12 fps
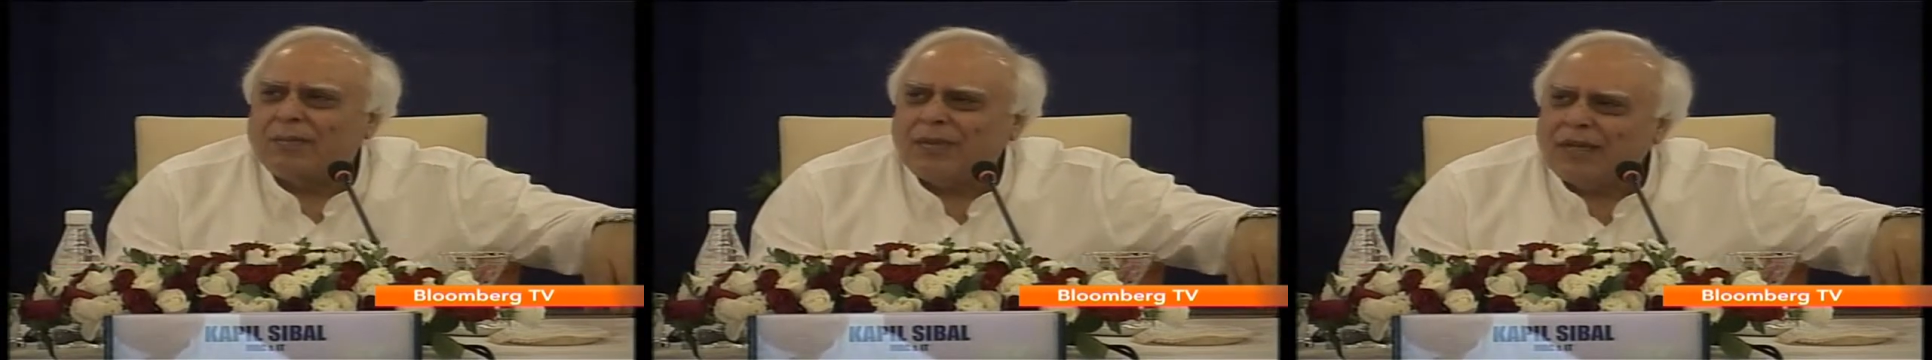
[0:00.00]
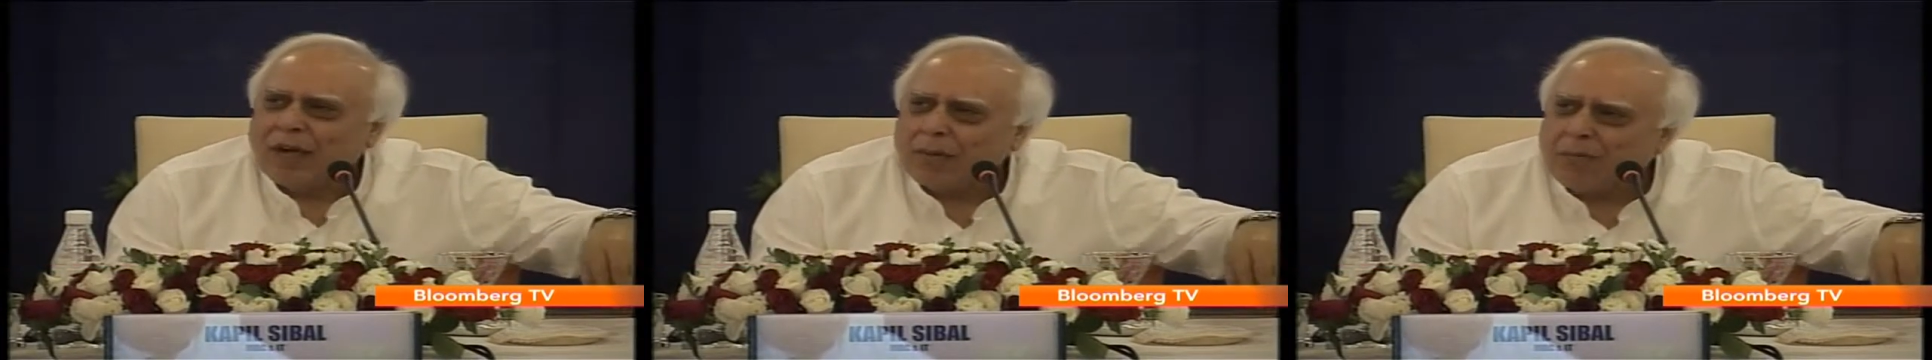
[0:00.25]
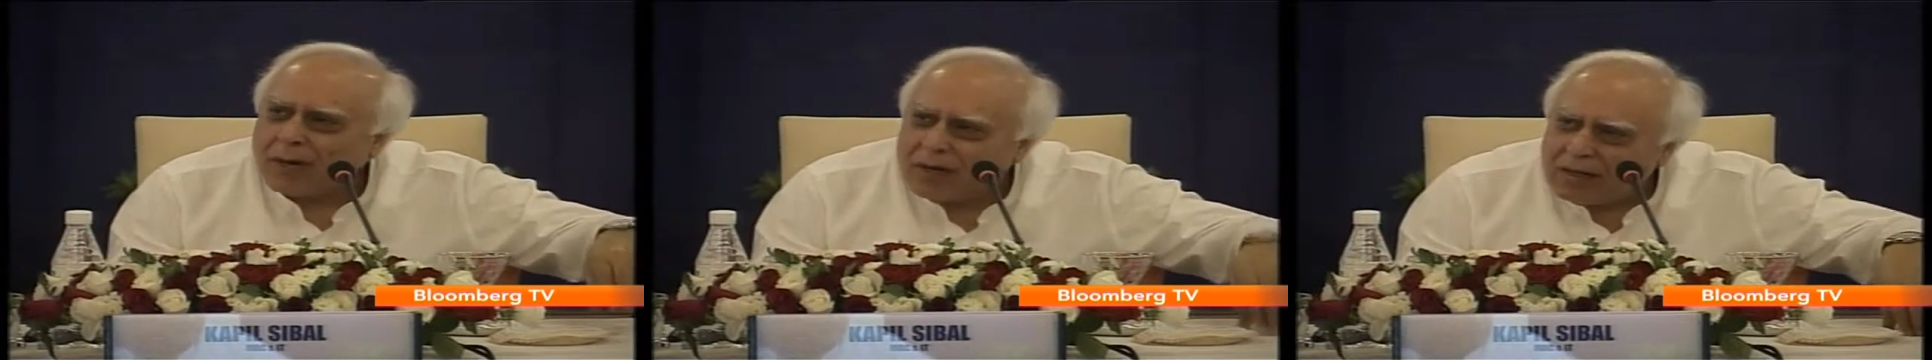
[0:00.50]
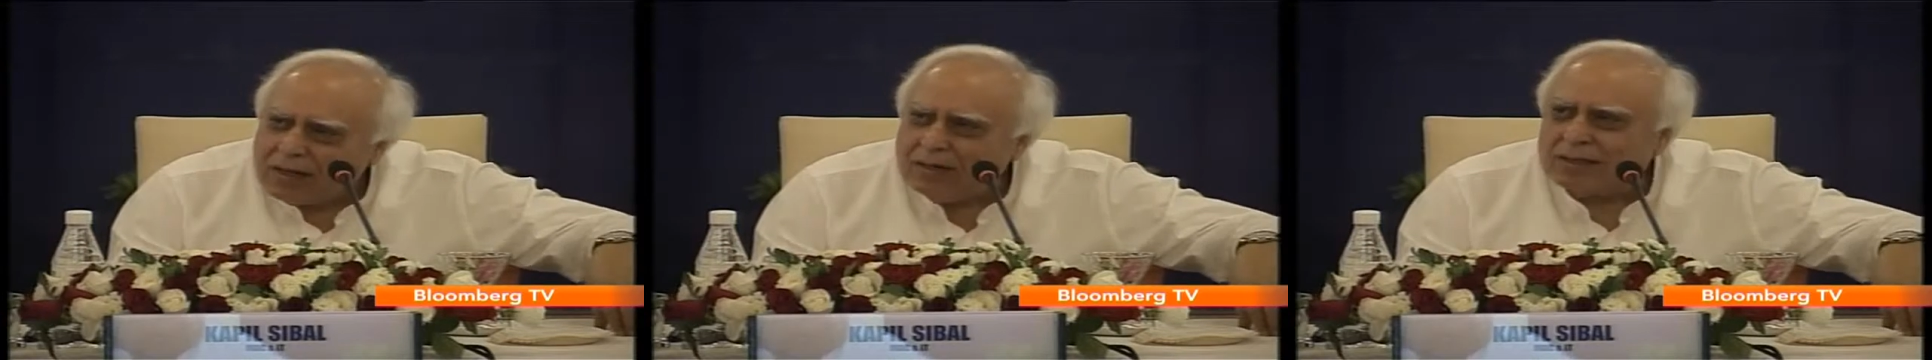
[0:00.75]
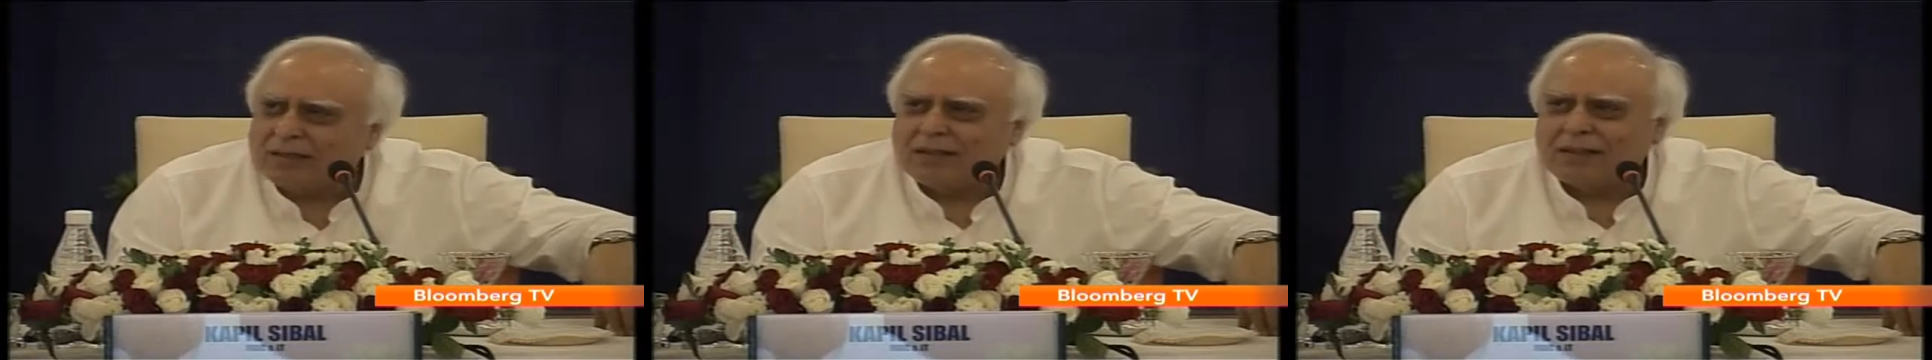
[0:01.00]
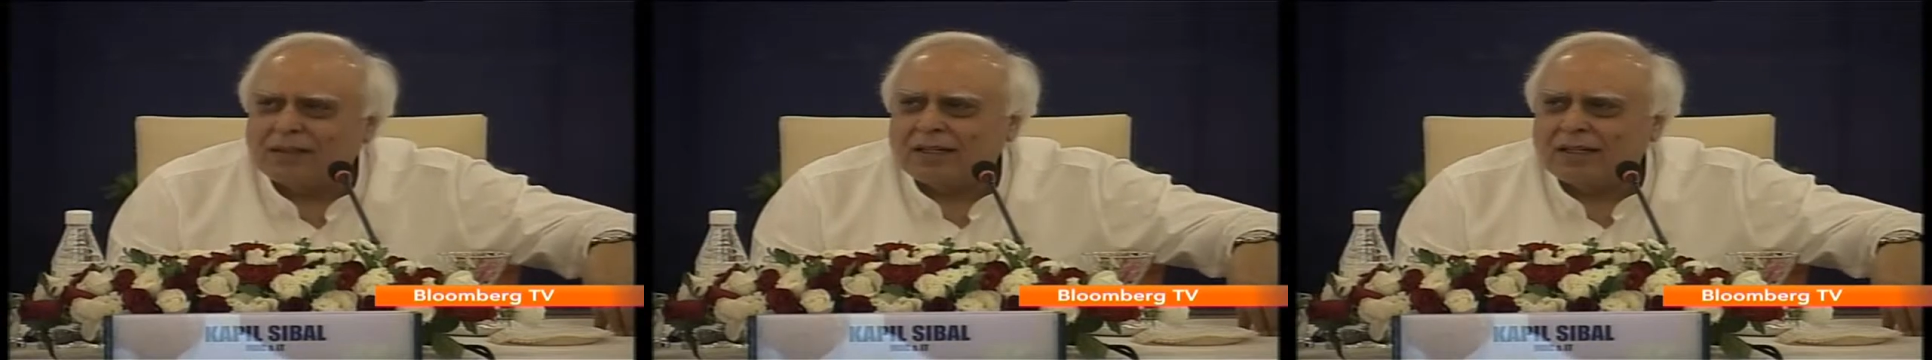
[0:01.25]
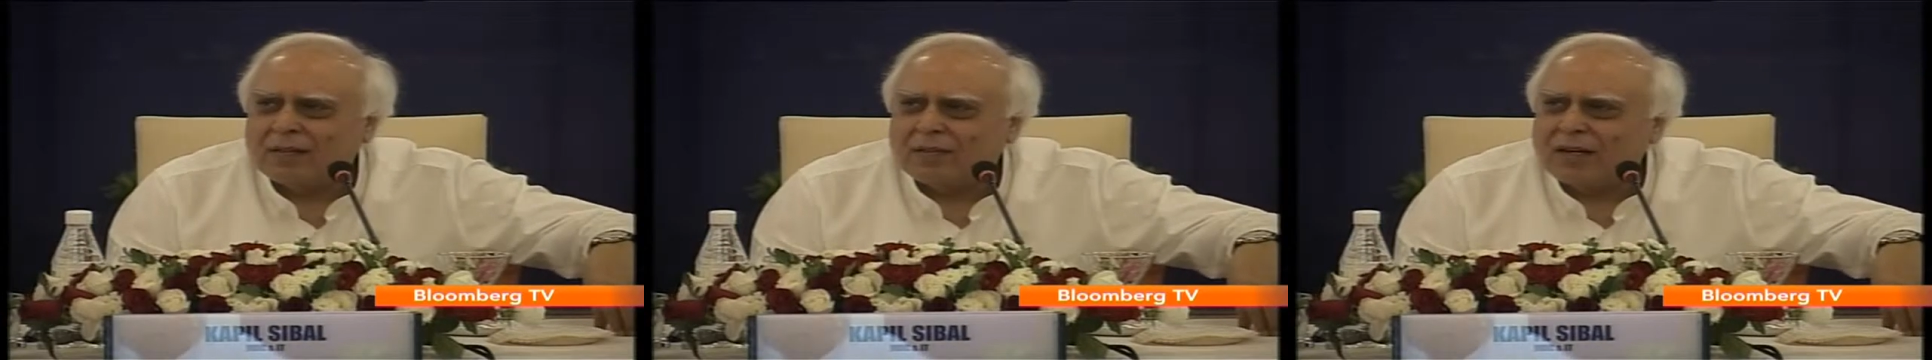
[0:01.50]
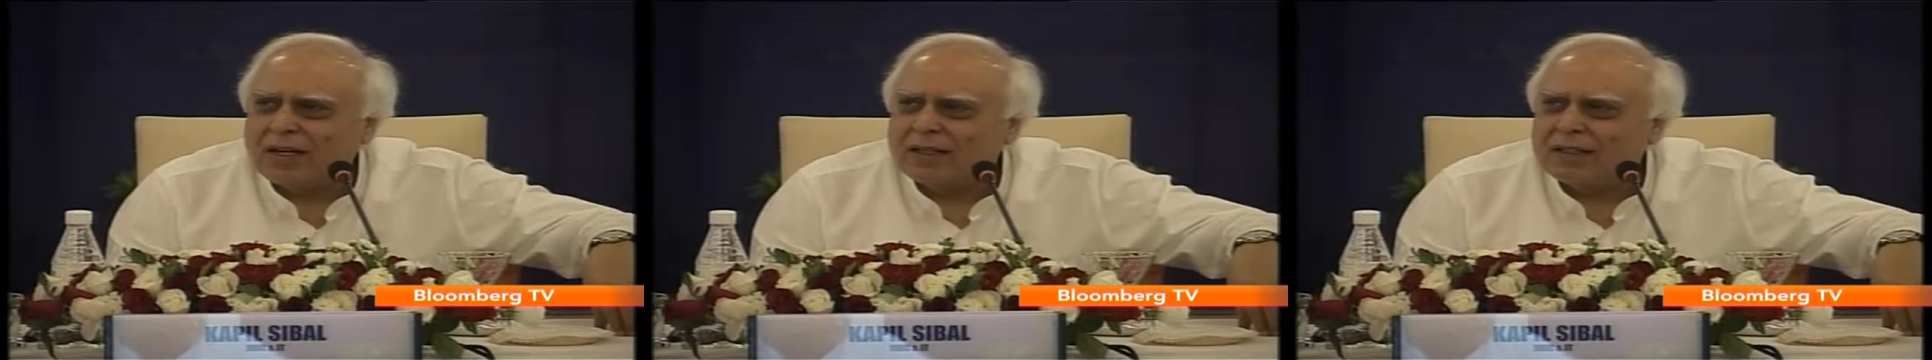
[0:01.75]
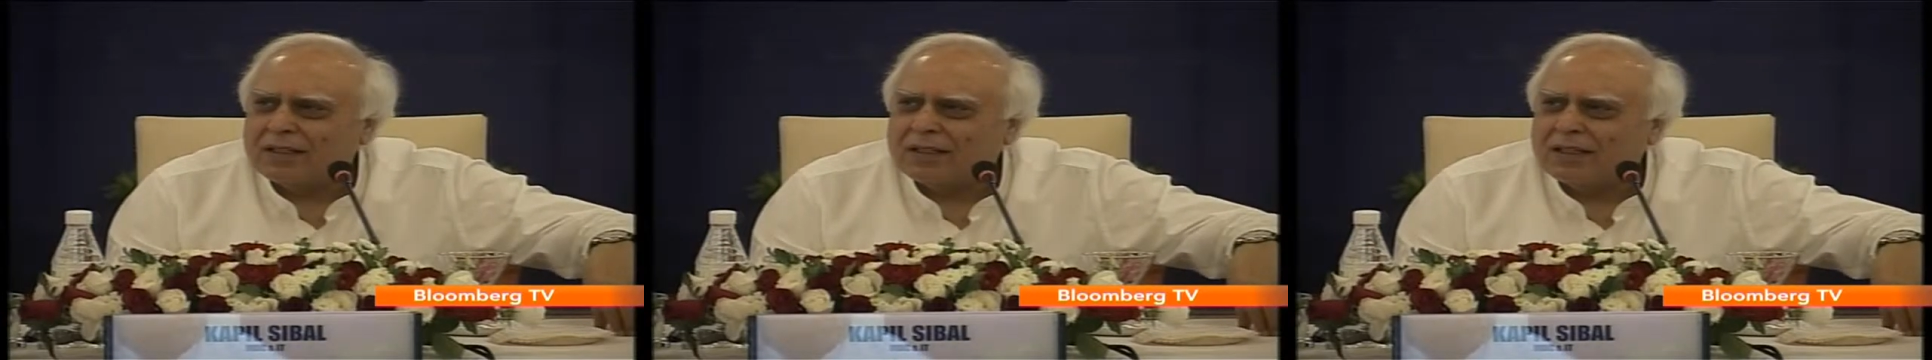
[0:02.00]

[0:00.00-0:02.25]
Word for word: Be our partners in this enterprise.